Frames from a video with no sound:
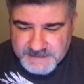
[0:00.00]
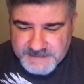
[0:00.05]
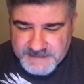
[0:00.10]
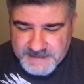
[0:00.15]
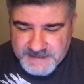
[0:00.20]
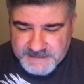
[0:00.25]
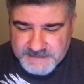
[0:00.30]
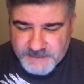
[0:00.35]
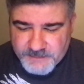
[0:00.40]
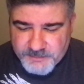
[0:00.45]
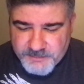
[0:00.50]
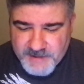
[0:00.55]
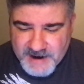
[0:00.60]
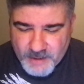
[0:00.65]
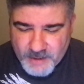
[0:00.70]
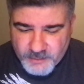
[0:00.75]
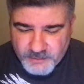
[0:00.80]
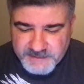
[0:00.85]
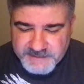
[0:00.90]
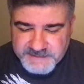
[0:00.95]
that they're
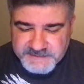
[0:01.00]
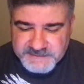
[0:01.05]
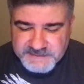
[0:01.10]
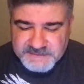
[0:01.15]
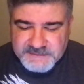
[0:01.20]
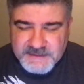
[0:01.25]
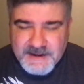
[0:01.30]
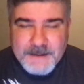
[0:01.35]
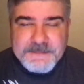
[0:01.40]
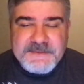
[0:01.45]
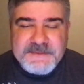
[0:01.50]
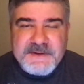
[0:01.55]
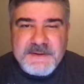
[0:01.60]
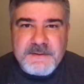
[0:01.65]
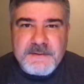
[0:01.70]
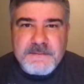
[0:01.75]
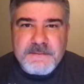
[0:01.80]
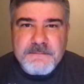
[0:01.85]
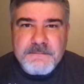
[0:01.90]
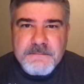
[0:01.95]
powerless to stop
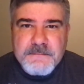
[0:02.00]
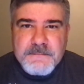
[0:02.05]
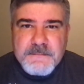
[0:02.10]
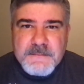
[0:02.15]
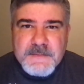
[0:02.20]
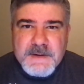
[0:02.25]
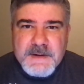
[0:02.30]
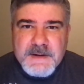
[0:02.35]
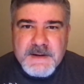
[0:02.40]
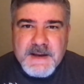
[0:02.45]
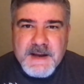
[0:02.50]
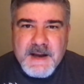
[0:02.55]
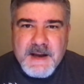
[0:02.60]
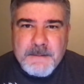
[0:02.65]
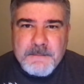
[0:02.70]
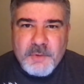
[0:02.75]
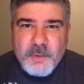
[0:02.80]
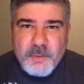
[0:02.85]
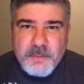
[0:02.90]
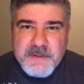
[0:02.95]
sin.
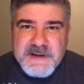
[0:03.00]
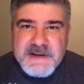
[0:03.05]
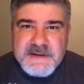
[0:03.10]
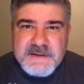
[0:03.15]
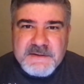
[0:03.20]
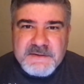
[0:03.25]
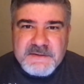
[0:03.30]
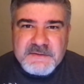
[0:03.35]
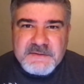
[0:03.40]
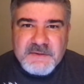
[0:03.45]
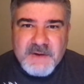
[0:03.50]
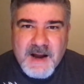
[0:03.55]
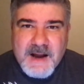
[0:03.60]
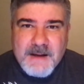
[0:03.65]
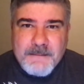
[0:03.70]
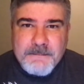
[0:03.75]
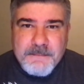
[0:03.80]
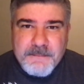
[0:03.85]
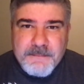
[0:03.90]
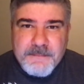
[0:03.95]
Nobody can
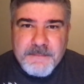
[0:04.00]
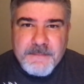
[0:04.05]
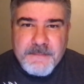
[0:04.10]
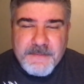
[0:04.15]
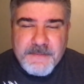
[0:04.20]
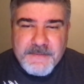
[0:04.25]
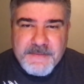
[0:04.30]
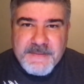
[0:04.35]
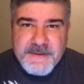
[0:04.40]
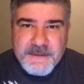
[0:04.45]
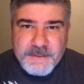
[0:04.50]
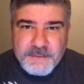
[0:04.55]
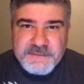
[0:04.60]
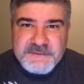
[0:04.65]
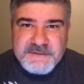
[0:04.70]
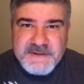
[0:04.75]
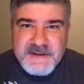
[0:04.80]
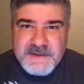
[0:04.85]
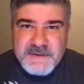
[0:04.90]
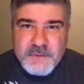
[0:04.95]
stop their
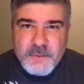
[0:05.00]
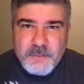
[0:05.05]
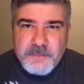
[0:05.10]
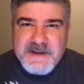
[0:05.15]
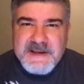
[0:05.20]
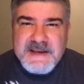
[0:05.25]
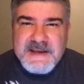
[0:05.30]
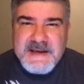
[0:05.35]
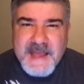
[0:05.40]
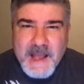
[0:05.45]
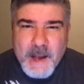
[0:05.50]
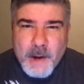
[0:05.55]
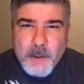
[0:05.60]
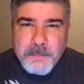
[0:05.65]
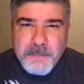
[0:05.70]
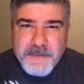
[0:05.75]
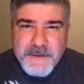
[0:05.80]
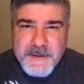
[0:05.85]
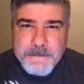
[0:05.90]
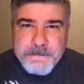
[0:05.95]
sin. Nobody can
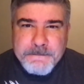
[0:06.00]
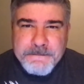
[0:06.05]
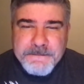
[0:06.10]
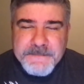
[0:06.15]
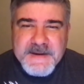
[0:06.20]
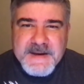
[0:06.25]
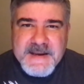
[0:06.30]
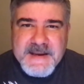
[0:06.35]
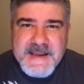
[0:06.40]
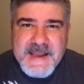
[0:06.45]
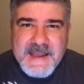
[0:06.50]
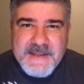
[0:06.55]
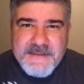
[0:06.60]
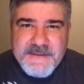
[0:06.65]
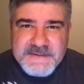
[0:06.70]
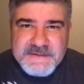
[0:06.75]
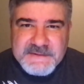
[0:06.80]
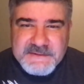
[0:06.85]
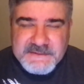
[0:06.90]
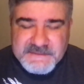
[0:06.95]
help them.
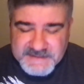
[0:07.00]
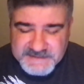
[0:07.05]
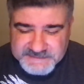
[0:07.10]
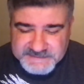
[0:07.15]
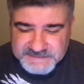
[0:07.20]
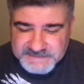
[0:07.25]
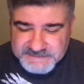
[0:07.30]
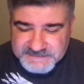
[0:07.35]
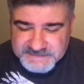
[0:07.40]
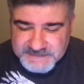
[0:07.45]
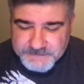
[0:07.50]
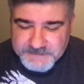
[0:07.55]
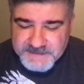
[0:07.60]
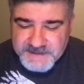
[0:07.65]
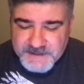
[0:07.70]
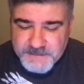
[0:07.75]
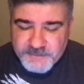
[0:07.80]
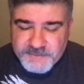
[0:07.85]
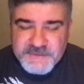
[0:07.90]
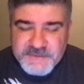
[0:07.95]
And this is
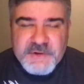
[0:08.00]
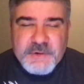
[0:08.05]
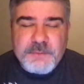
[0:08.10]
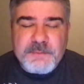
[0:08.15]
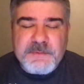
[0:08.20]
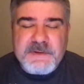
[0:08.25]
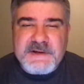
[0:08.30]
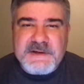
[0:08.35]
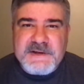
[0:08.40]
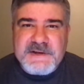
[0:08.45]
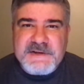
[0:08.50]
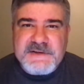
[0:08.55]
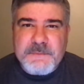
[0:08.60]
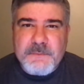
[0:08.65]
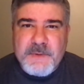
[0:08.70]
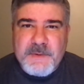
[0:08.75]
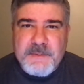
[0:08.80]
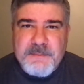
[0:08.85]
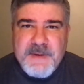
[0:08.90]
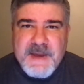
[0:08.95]
something about the human
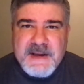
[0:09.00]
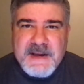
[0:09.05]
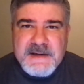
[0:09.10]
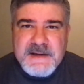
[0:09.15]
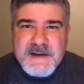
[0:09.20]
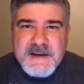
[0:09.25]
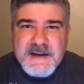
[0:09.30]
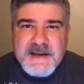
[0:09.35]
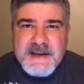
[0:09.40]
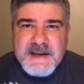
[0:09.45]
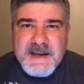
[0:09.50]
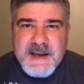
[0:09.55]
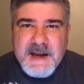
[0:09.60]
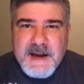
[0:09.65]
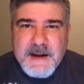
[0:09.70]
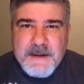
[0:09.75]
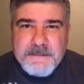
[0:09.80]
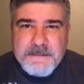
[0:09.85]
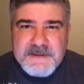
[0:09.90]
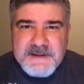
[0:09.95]
condition. When men
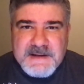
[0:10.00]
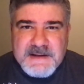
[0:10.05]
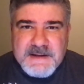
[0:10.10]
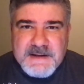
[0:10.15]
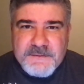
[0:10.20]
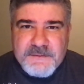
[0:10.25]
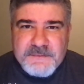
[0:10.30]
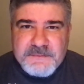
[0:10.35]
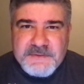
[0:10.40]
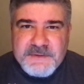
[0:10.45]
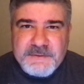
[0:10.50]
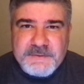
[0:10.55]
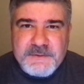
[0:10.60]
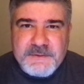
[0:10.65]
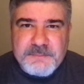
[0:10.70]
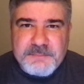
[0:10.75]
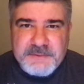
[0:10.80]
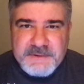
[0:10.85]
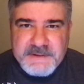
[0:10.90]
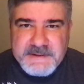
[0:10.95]
give themselves
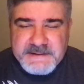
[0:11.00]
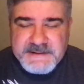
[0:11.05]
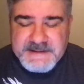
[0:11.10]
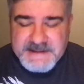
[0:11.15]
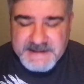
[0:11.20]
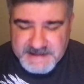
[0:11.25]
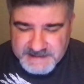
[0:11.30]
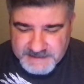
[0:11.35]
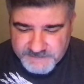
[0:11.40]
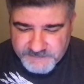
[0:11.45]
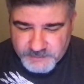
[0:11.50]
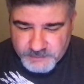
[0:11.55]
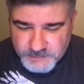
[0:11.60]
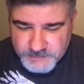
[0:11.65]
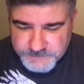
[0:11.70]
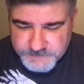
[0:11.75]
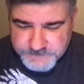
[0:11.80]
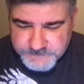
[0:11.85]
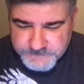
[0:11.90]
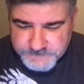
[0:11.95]
completely to
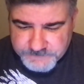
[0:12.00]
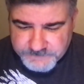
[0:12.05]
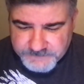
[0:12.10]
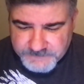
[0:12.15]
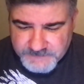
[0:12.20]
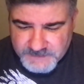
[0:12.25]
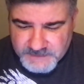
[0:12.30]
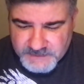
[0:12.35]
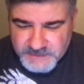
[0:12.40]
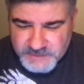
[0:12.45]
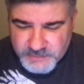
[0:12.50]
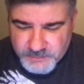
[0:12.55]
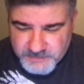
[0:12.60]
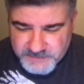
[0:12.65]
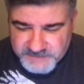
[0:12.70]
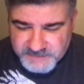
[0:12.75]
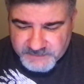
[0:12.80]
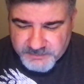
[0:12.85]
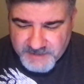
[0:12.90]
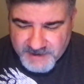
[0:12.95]
evil,
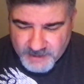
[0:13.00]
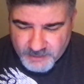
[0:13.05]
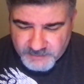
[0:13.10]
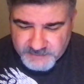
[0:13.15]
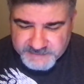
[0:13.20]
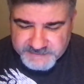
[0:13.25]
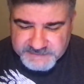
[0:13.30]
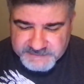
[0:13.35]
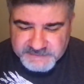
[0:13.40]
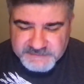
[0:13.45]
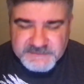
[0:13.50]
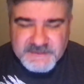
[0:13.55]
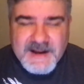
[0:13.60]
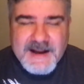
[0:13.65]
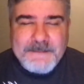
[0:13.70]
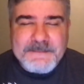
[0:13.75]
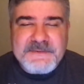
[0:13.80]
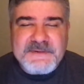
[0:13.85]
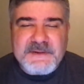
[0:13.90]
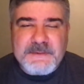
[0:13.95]
humans are powerless to
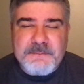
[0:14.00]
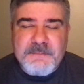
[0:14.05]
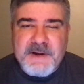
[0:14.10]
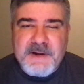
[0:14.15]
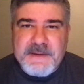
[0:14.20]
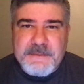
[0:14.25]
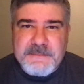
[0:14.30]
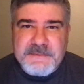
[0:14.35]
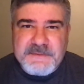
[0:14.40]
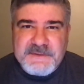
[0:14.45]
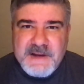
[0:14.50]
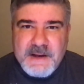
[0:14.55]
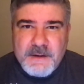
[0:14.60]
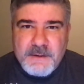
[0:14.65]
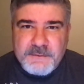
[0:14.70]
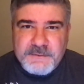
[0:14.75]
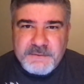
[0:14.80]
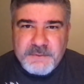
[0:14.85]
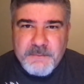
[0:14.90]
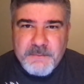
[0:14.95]
stop sin by
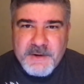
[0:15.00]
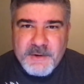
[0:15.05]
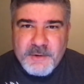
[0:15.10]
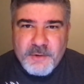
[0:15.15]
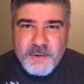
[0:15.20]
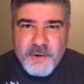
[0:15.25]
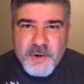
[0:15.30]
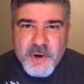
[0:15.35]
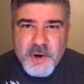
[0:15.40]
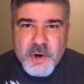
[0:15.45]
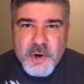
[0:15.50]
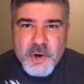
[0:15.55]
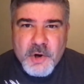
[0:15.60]
themselves, no matter